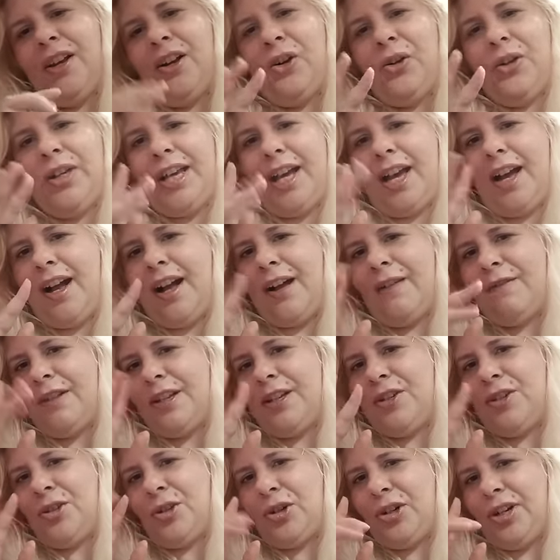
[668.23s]
Okay, I have a
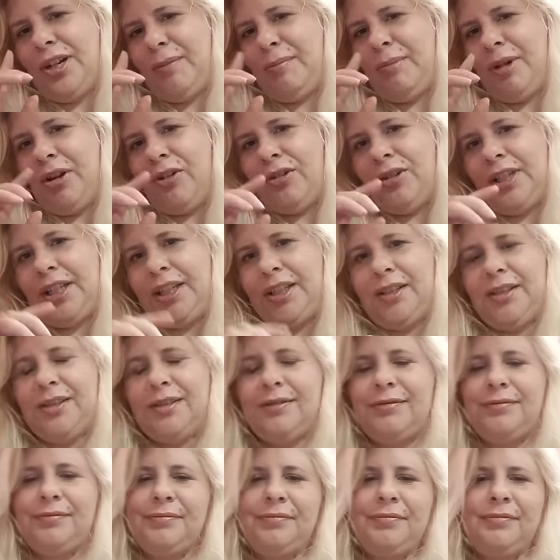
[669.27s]
story about it.
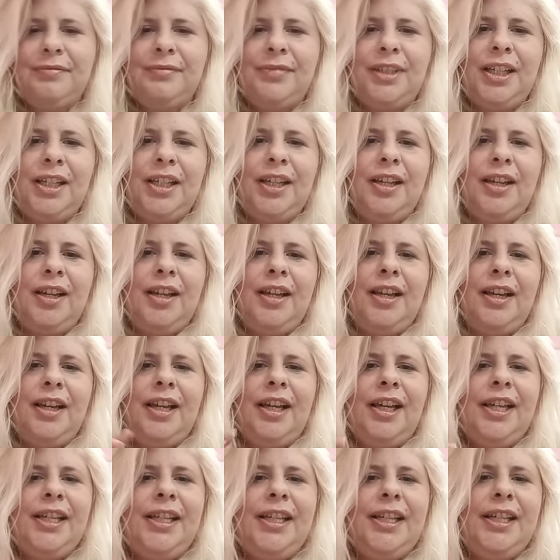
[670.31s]

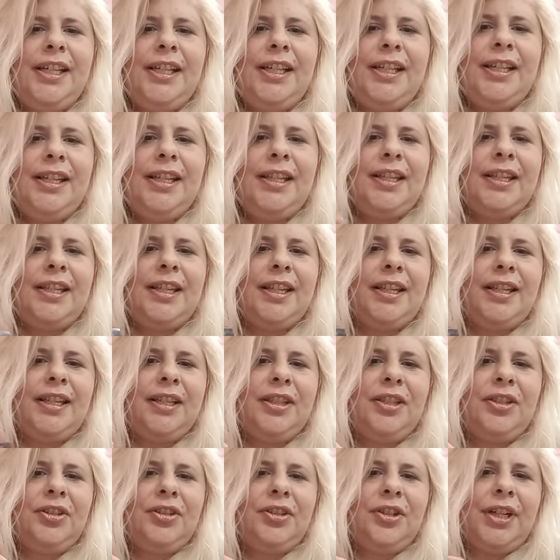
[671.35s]
It is
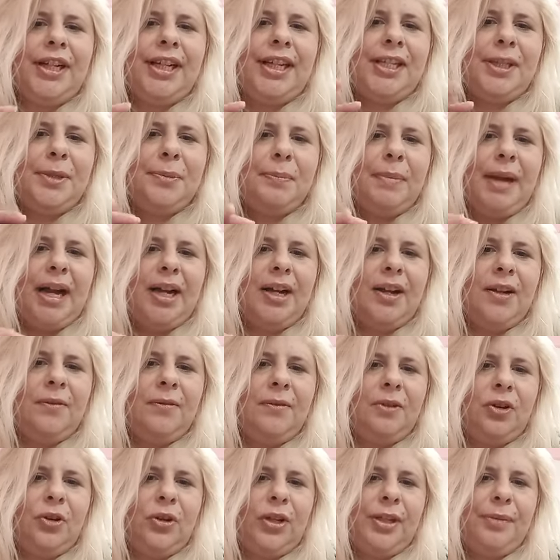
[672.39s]
Trish
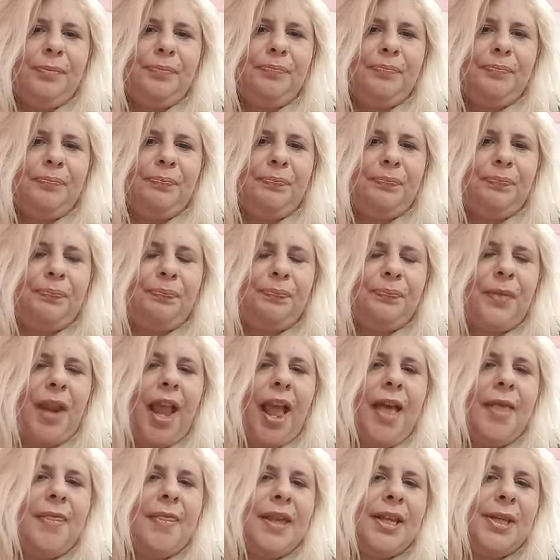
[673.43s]
McEvoy,
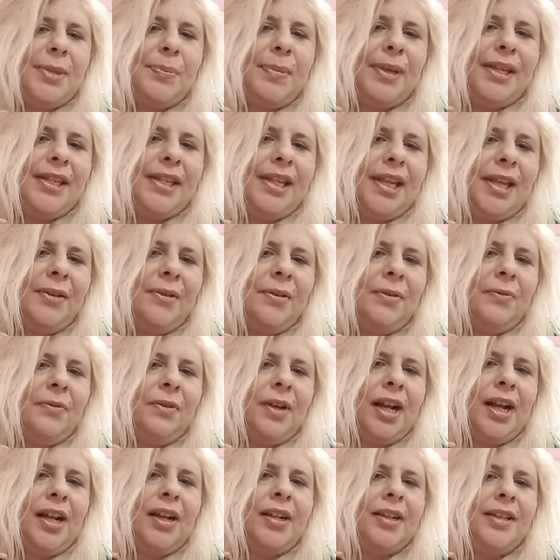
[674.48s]
and the specific
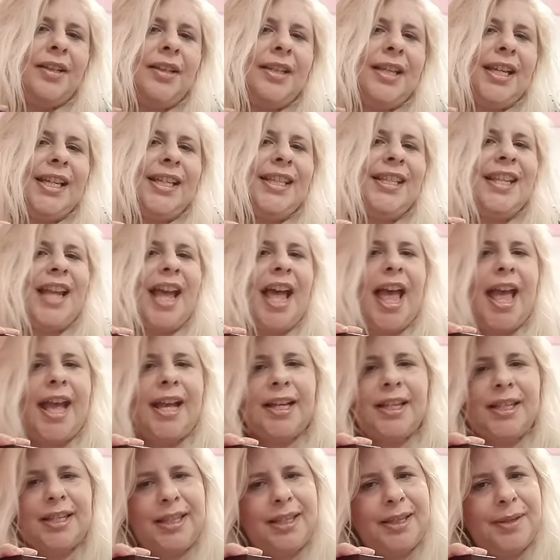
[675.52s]
fragrance is
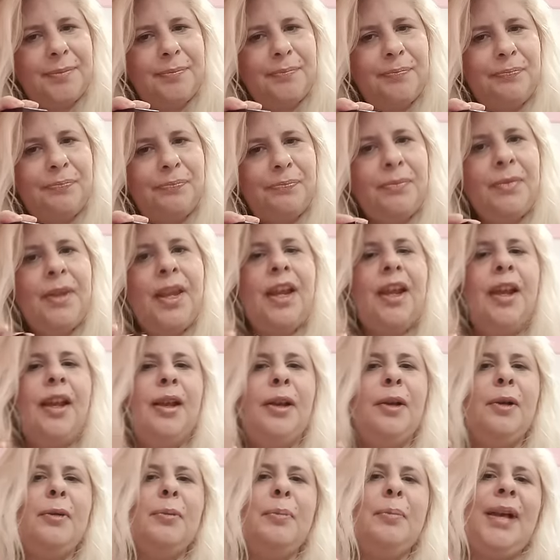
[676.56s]
X.
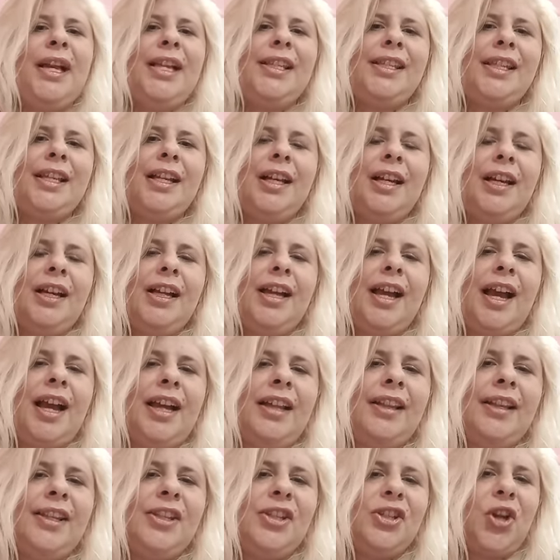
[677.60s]
Basically,
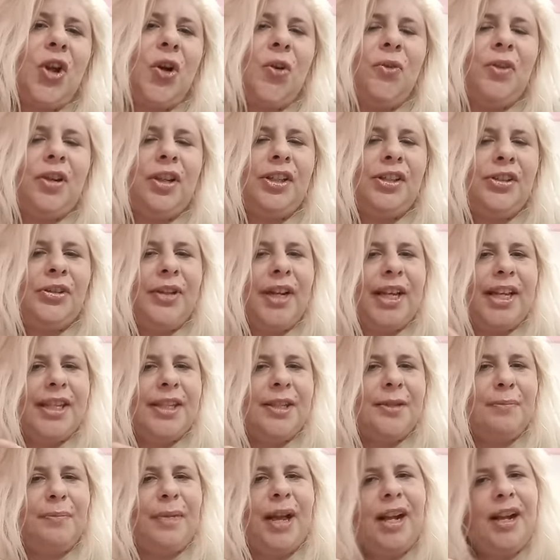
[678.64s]
I discovered
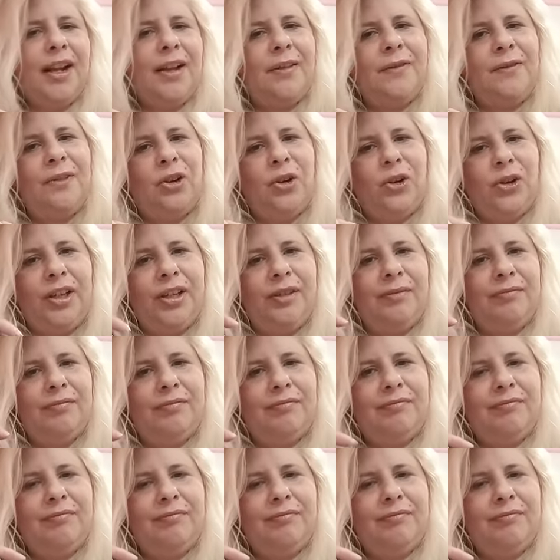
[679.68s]
Trish McEvoy